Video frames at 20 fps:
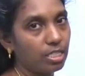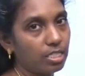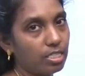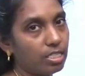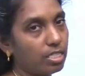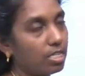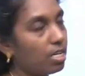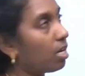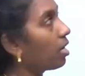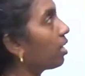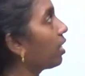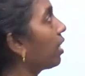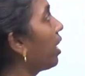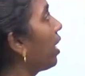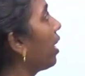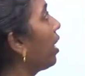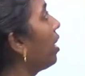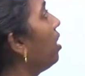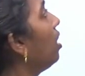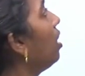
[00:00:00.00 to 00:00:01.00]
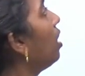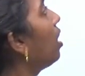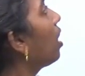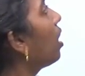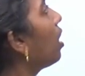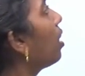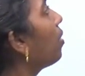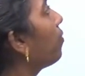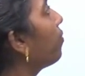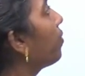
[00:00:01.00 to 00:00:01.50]
TRA.
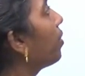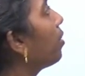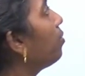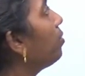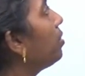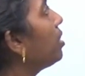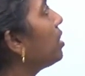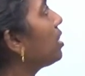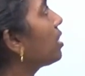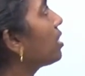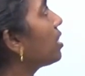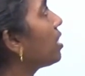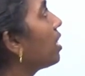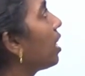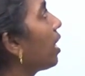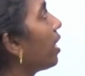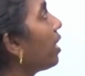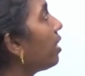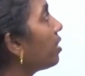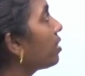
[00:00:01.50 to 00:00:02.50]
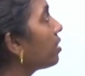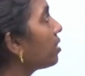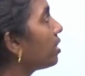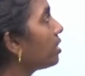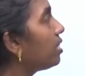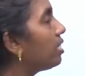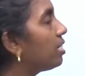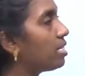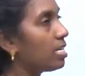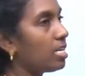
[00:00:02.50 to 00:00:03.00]
From this Ti, the
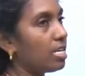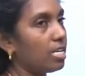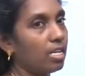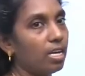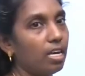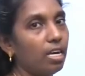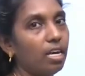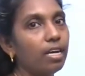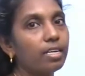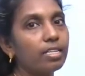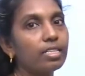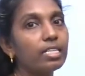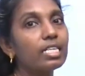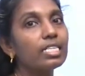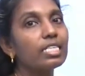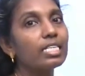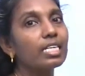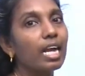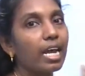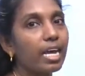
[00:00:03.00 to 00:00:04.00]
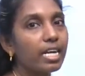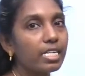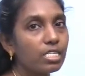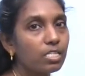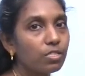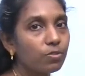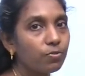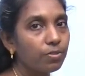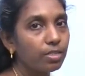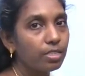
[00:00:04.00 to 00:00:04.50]
T, the
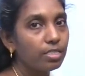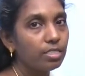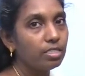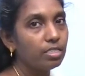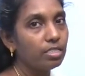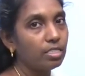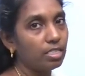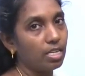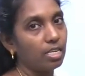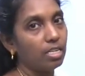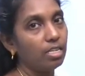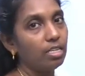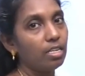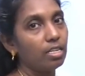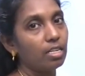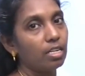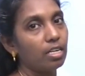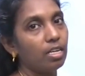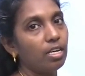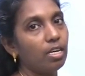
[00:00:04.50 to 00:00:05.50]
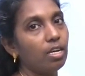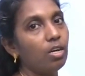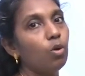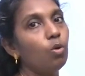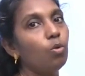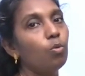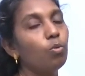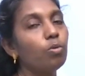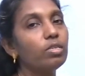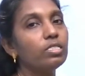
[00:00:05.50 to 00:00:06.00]
transfer gene
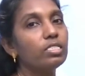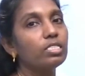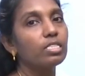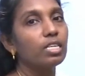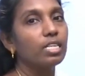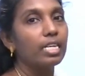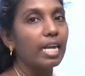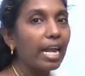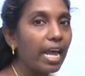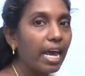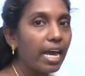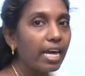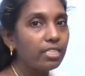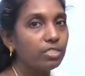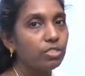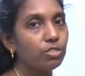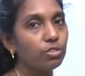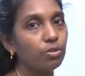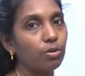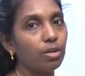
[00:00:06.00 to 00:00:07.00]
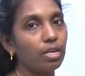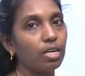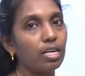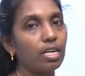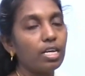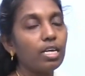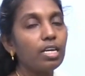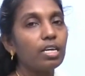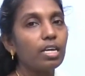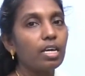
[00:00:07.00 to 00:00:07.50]
which
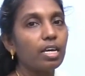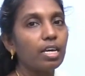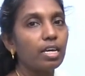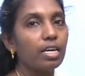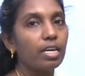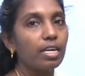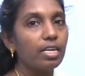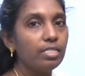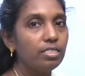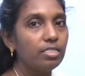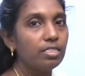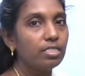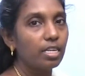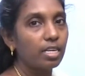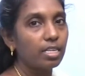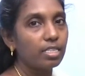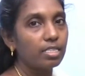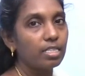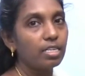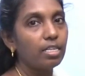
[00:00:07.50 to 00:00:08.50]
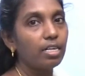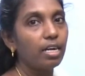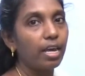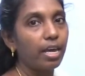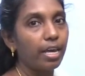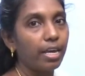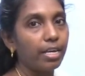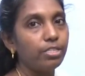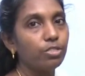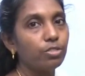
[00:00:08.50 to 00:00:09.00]
naturally injected
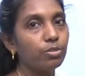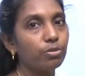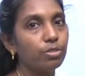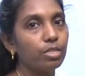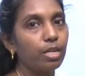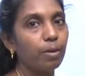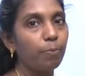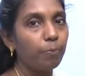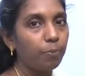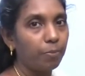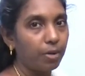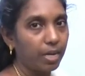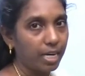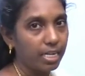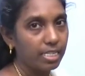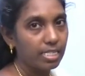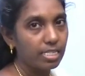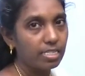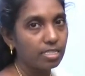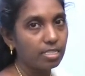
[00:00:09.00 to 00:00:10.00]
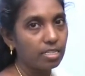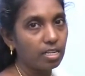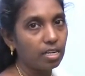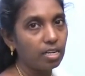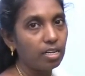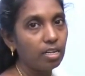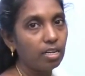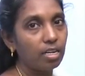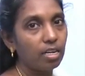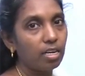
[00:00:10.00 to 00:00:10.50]
into the plant
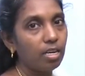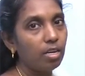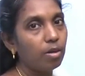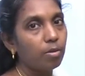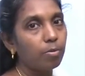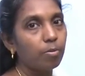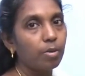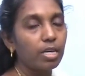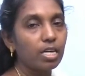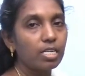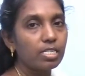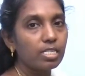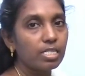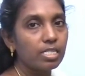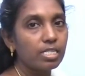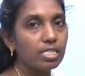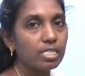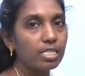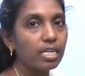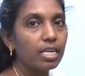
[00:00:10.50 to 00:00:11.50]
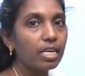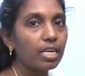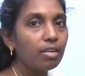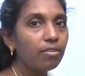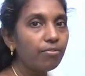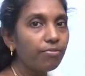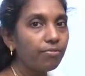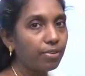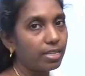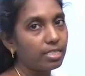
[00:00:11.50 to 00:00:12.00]
cell, because it's the
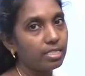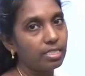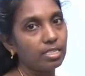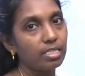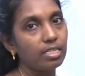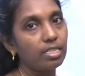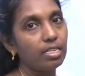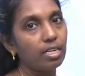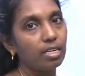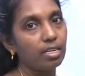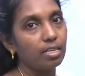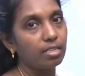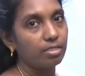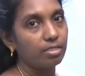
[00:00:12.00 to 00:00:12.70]
infected